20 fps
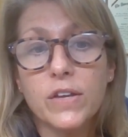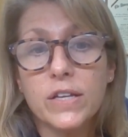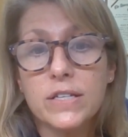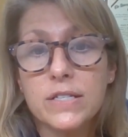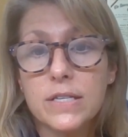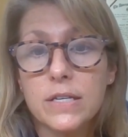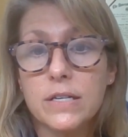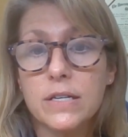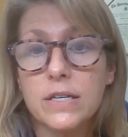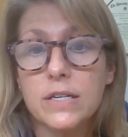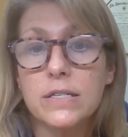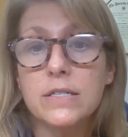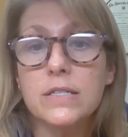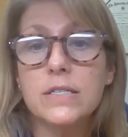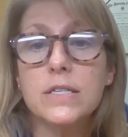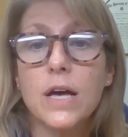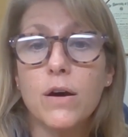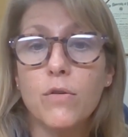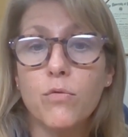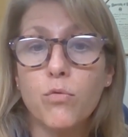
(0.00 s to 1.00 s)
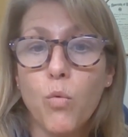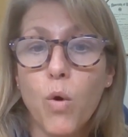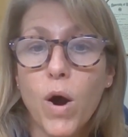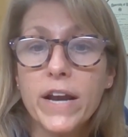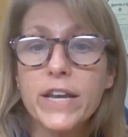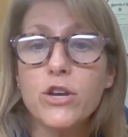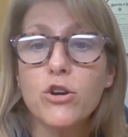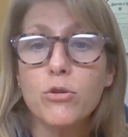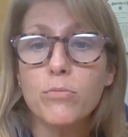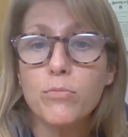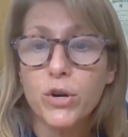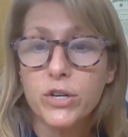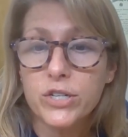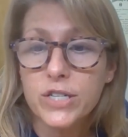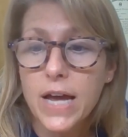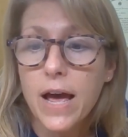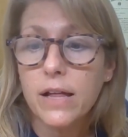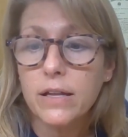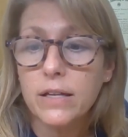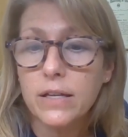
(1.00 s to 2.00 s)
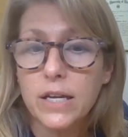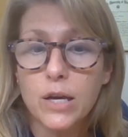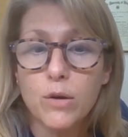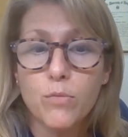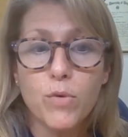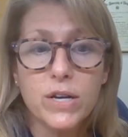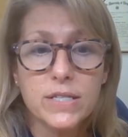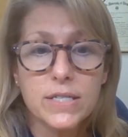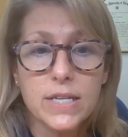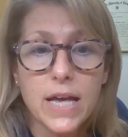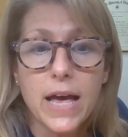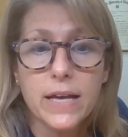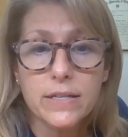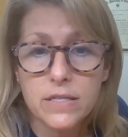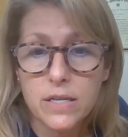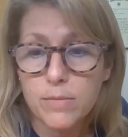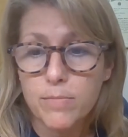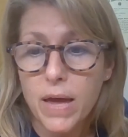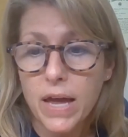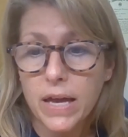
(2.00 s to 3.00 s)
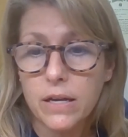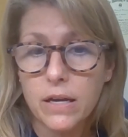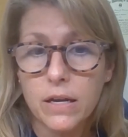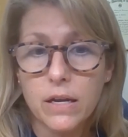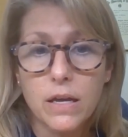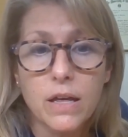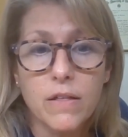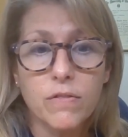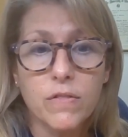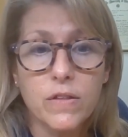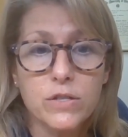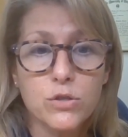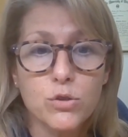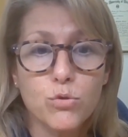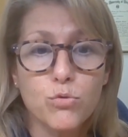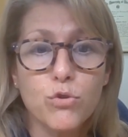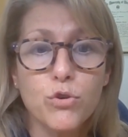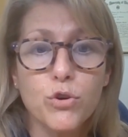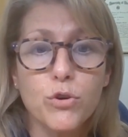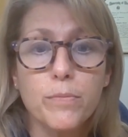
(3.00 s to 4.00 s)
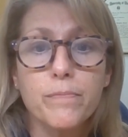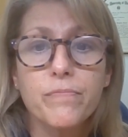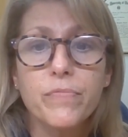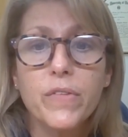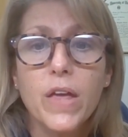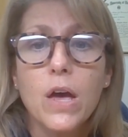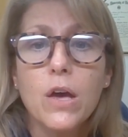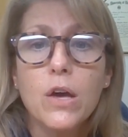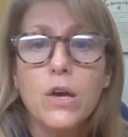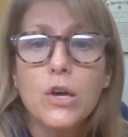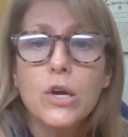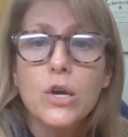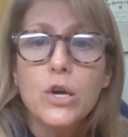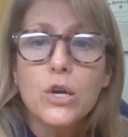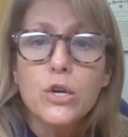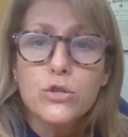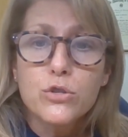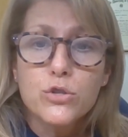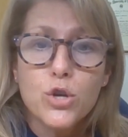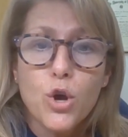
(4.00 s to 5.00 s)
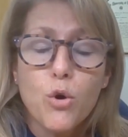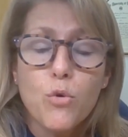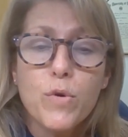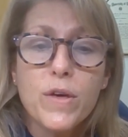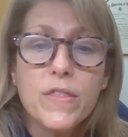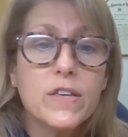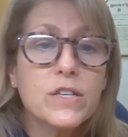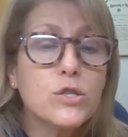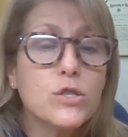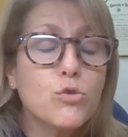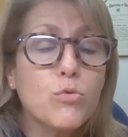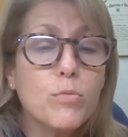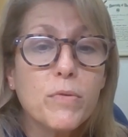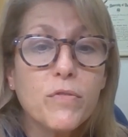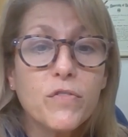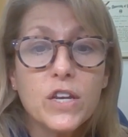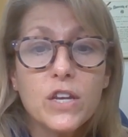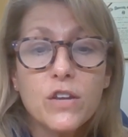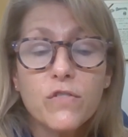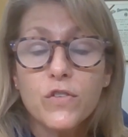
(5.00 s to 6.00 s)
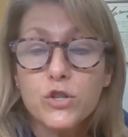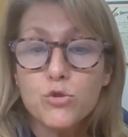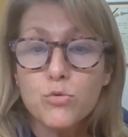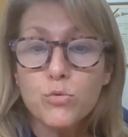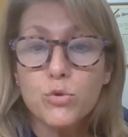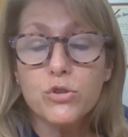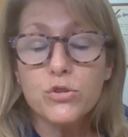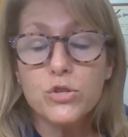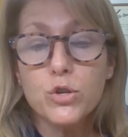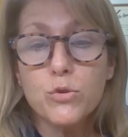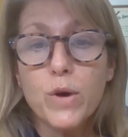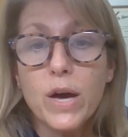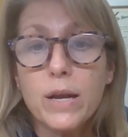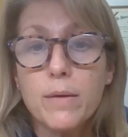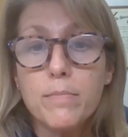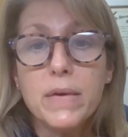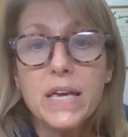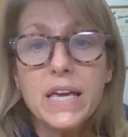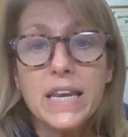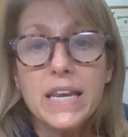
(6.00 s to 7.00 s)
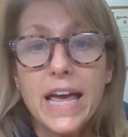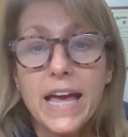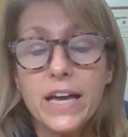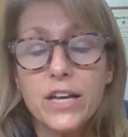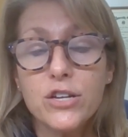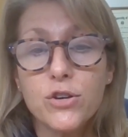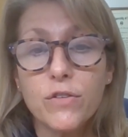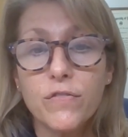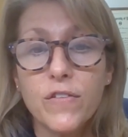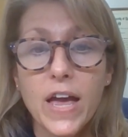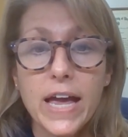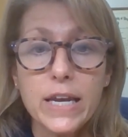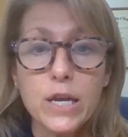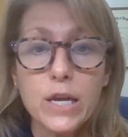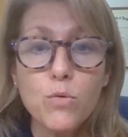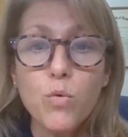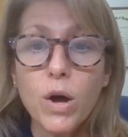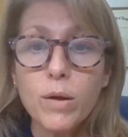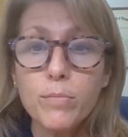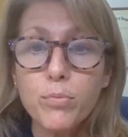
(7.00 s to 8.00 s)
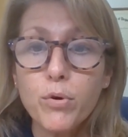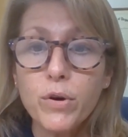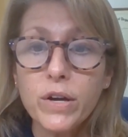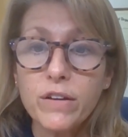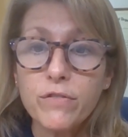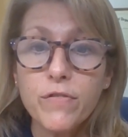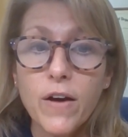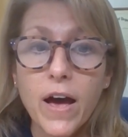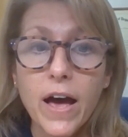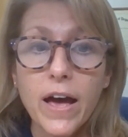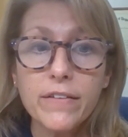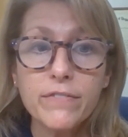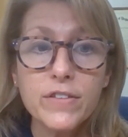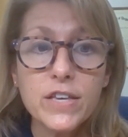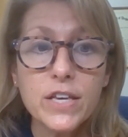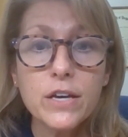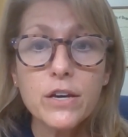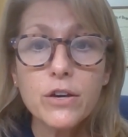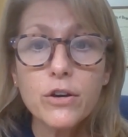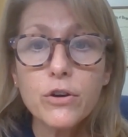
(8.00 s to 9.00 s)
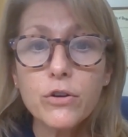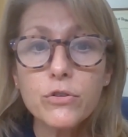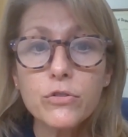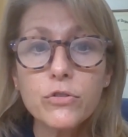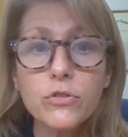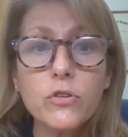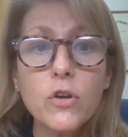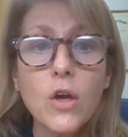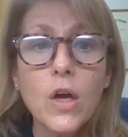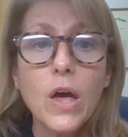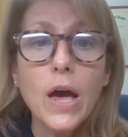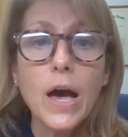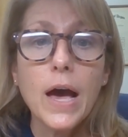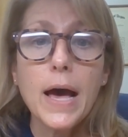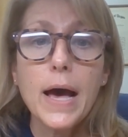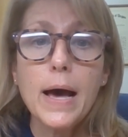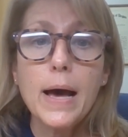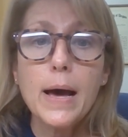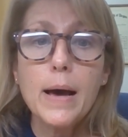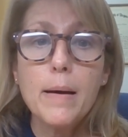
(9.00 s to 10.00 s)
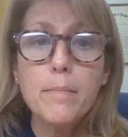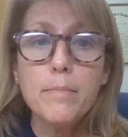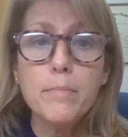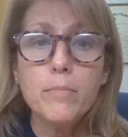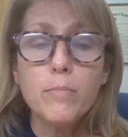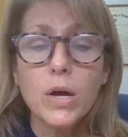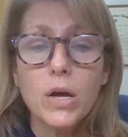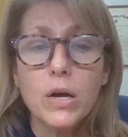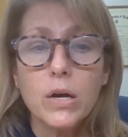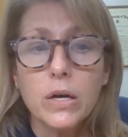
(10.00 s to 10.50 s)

incidence of 1-year mortality was estimated in this group. So in this group of individuals who had a mean age of 81.5 years, and